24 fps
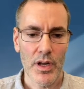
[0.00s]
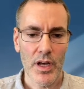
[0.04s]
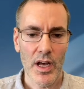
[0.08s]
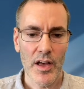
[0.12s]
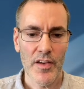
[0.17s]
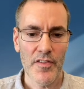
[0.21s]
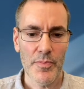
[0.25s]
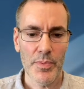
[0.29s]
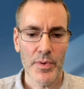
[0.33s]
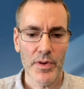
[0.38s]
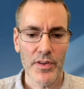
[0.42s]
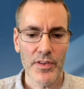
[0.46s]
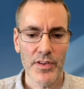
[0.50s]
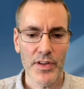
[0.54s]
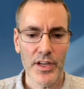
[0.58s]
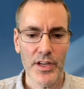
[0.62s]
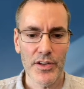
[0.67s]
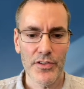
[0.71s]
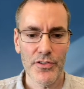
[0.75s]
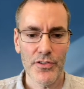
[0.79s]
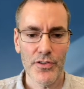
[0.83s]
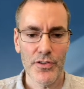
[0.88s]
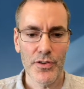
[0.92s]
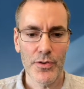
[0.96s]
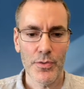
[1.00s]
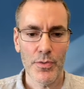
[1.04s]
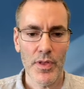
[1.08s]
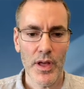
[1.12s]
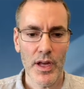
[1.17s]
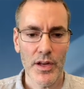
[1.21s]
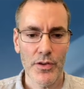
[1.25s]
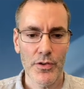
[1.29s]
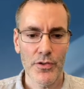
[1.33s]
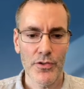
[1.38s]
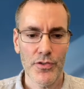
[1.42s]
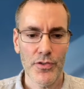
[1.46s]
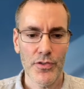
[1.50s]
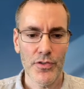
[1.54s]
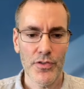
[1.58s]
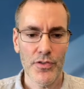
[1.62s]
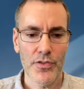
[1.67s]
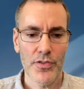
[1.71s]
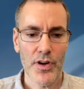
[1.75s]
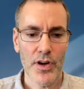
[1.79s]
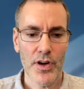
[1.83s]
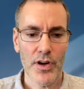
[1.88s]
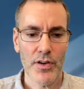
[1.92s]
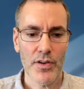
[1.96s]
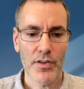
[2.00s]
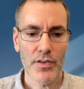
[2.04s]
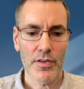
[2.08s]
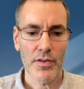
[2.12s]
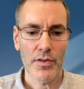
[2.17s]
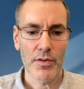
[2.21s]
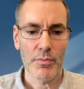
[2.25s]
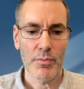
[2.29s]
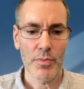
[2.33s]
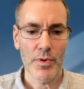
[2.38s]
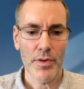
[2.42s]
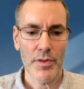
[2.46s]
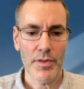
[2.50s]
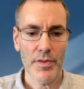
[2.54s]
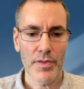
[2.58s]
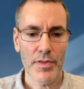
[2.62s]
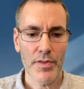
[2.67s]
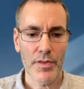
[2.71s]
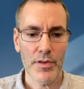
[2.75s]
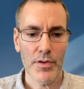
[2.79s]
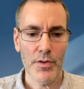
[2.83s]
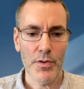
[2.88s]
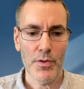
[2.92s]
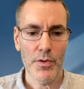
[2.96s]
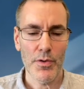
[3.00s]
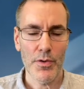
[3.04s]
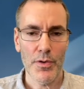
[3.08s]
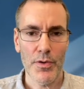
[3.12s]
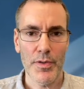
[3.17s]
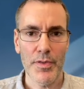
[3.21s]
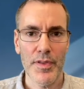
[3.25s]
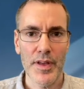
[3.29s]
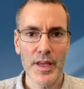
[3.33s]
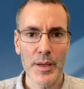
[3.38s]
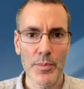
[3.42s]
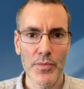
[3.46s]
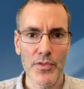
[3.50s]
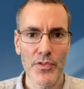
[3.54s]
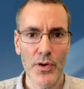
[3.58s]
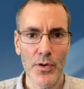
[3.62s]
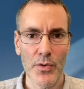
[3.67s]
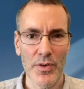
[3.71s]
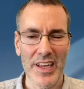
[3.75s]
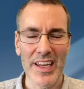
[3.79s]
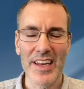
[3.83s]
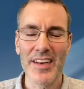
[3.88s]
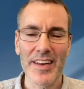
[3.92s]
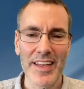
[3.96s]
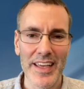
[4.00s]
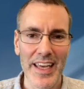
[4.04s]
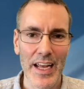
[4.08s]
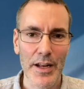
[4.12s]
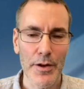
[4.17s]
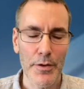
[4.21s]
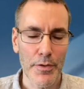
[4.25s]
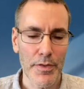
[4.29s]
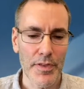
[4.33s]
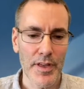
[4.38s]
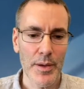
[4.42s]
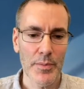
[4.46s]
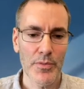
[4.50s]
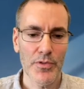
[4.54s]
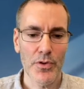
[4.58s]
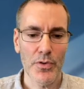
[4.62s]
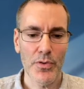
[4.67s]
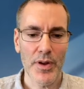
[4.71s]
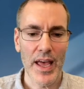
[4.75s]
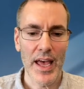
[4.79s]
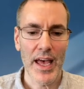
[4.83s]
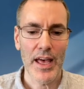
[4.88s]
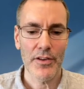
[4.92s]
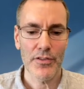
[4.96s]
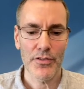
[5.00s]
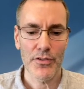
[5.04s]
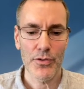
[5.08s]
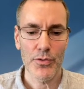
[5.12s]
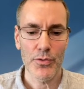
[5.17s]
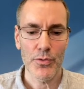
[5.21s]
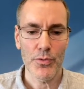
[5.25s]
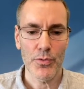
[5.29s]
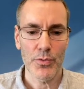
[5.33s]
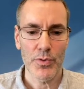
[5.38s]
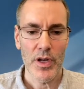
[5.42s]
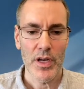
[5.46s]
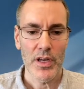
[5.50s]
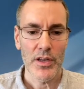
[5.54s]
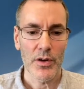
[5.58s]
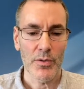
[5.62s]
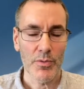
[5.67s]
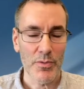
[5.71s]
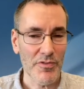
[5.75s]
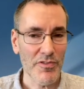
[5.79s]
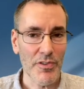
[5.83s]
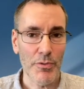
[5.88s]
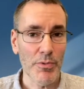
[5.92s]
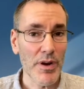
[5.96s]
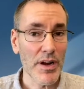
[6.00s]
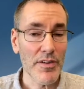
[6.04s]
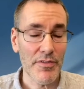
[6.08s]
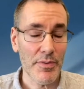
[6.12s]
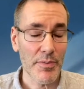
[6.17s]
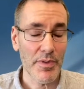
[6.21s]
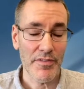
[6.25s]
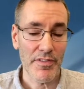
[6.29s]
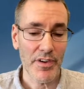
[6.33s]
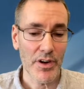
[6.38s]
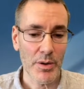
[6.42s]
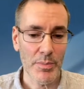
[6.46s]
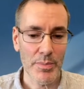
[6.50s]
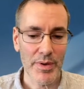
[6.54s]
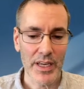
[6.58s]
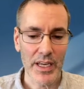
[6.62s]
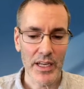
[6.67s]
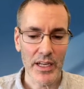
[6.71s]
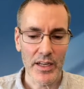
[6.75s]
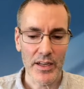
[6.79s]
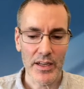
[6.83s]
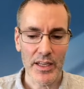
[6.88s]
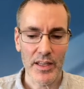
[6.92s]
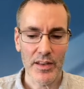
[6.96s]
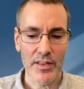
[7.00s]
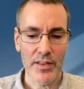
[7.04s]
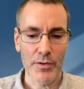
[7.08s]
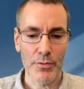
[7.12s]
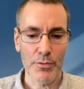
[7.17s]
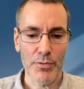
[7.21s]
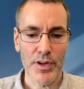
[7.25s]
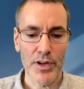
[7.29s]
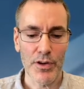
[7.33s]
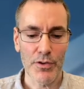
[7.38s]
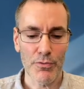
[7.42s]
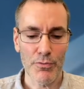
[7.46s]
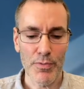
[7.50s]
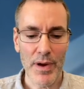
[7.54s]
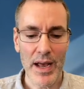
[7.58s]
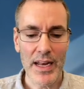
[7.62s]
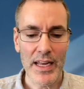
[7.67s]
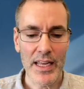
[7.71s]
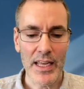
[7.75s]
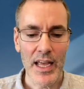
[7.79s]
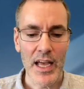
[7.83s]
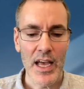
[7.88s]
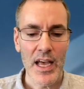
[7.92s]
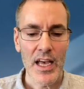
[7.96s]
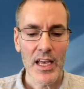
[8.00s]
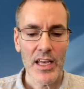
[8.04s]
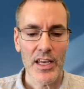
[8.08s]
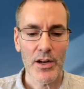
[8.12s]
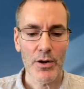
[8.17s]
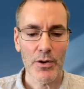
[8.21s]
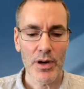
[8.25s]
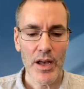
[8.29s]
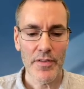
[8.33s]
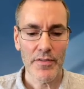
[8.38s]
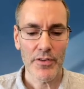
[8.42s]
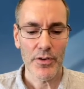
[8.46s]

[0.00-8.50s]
I've been teaching you that you should start with your theme zone, indicate your theme zone as right from the very beginning to get the reader ready. You don't have to do